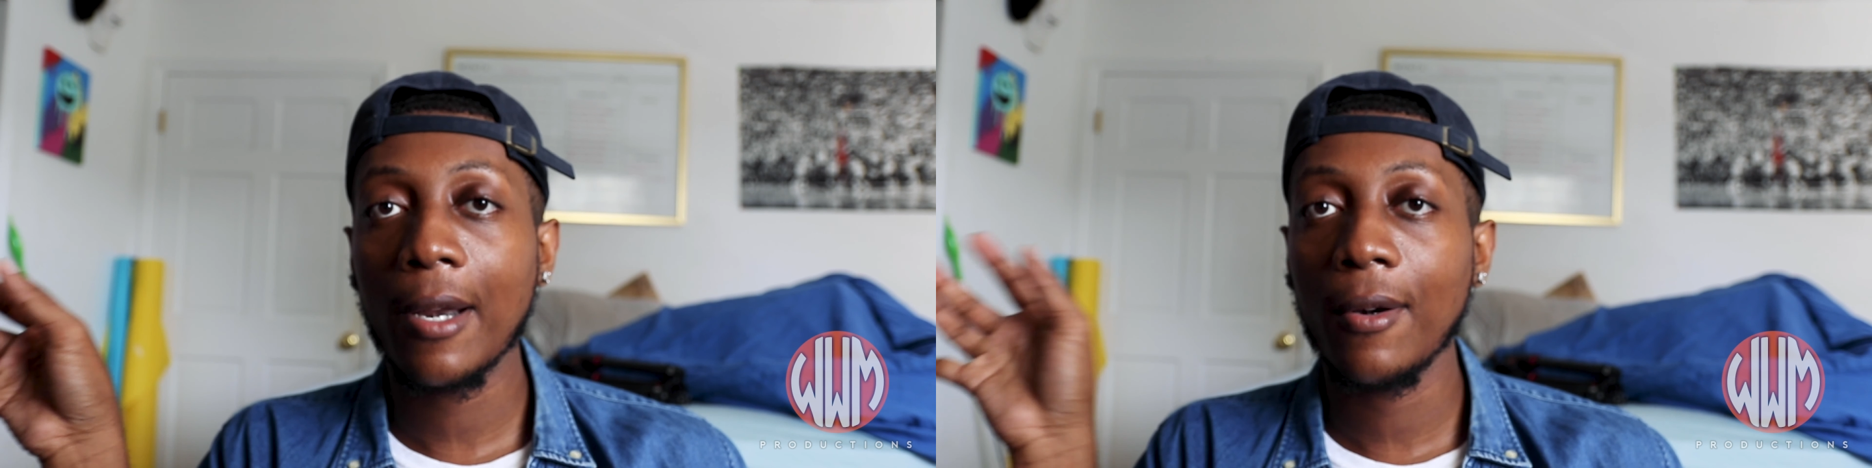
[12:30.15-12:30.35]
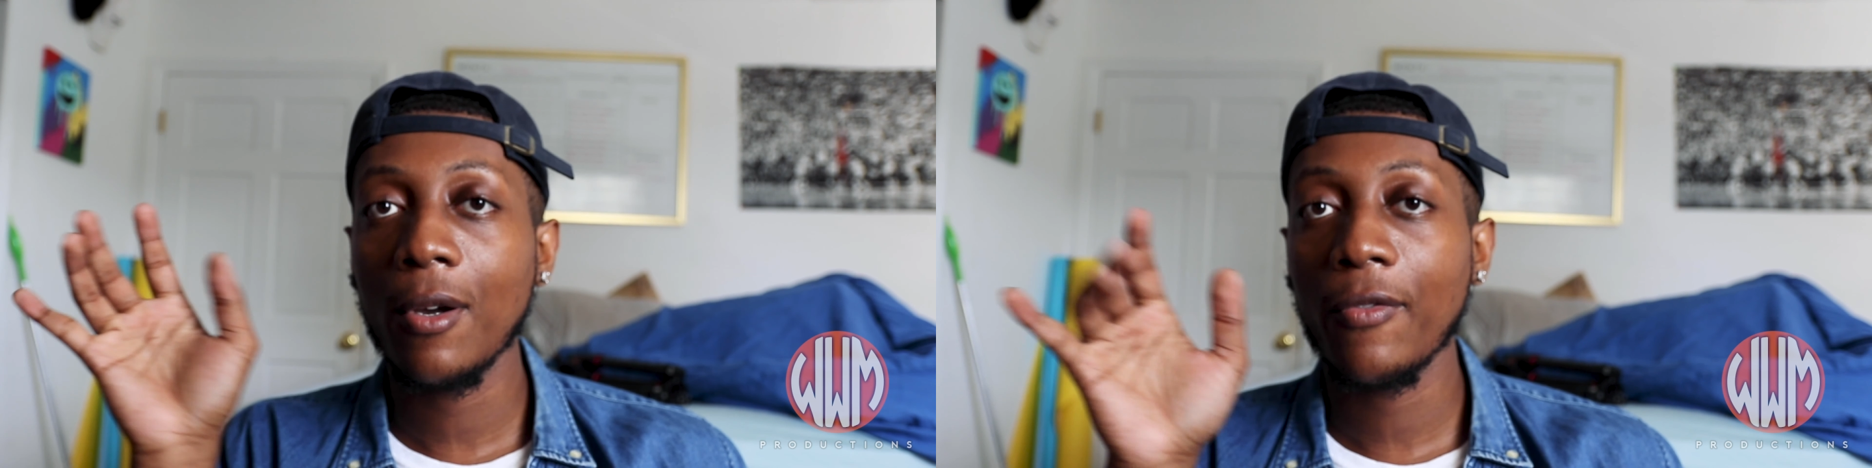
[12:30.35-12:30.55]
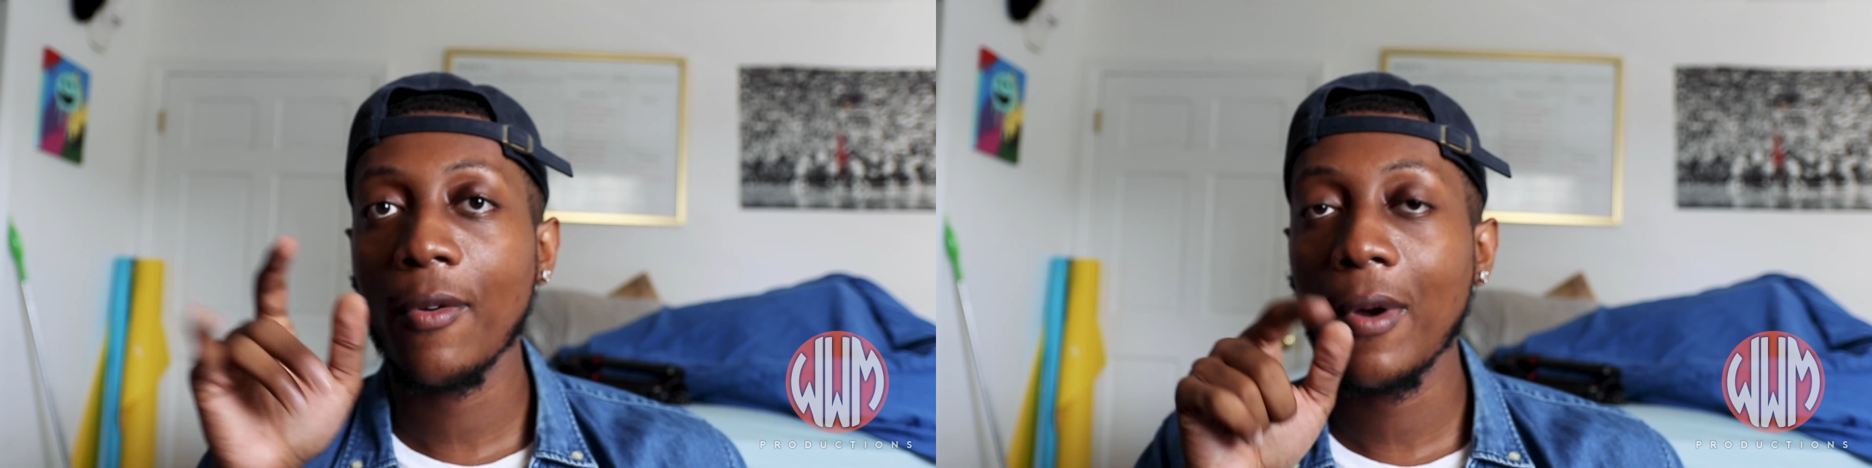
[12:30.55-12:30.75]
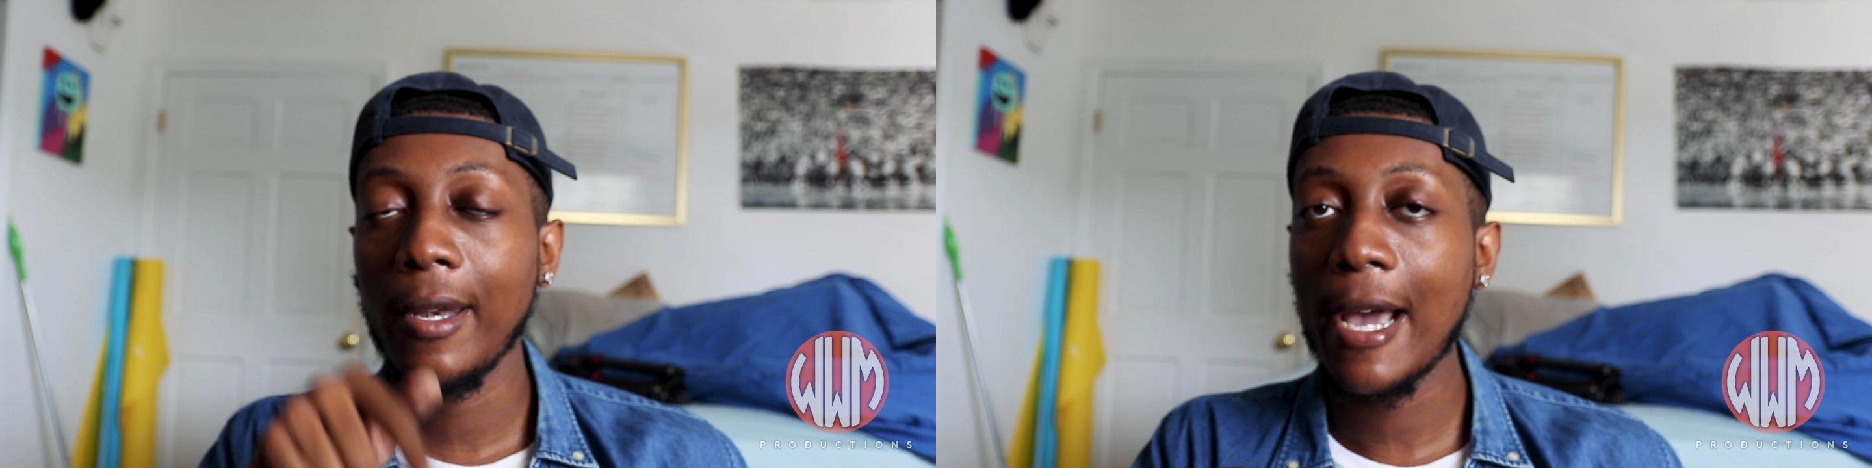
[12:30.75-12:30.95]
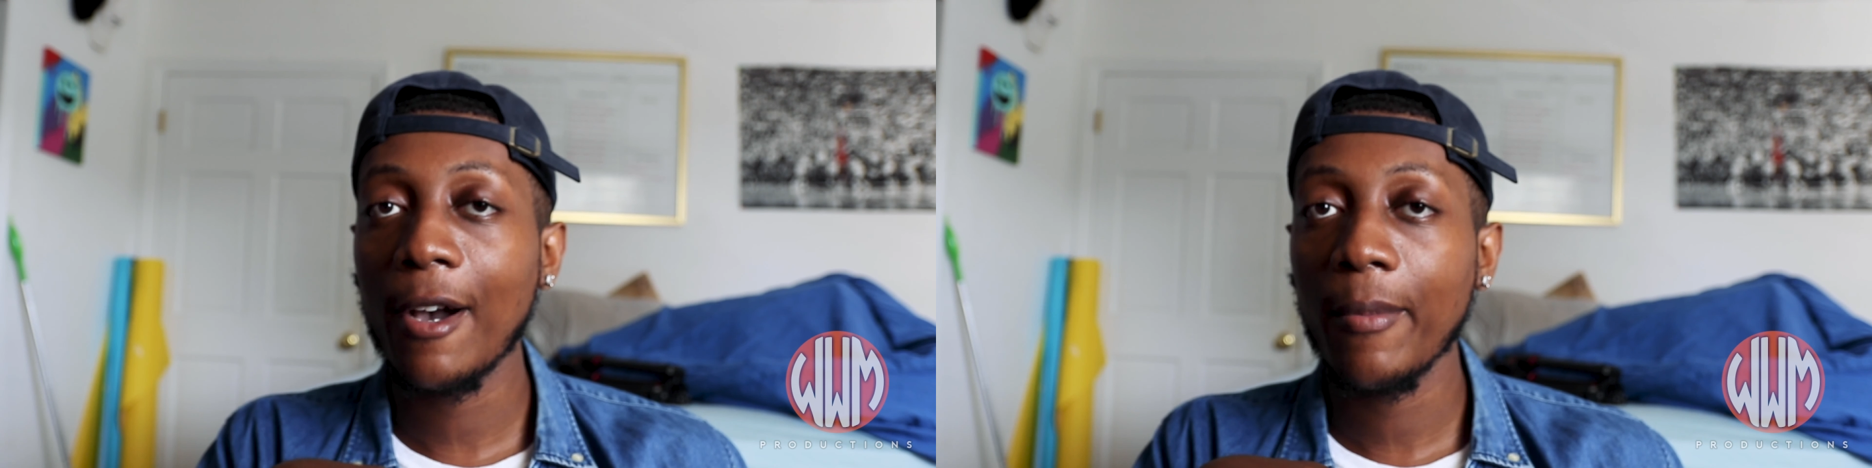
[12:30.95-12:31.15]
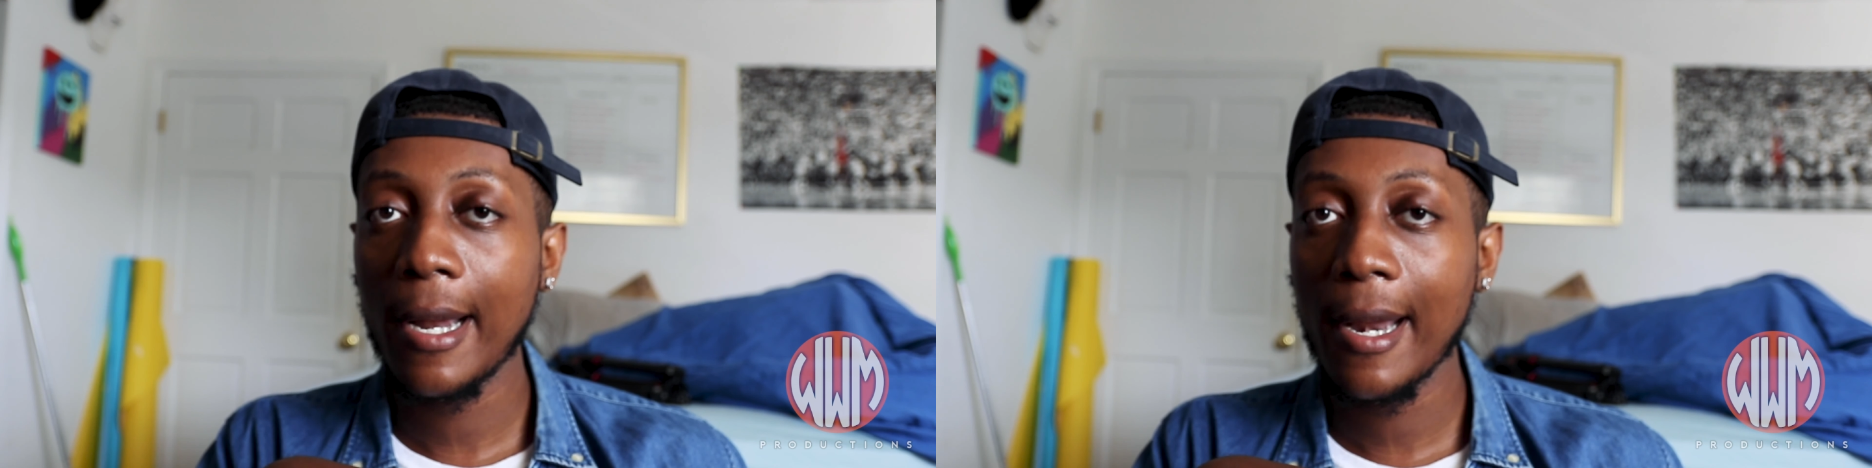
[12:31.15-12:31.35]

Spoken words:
I don't know if it went down by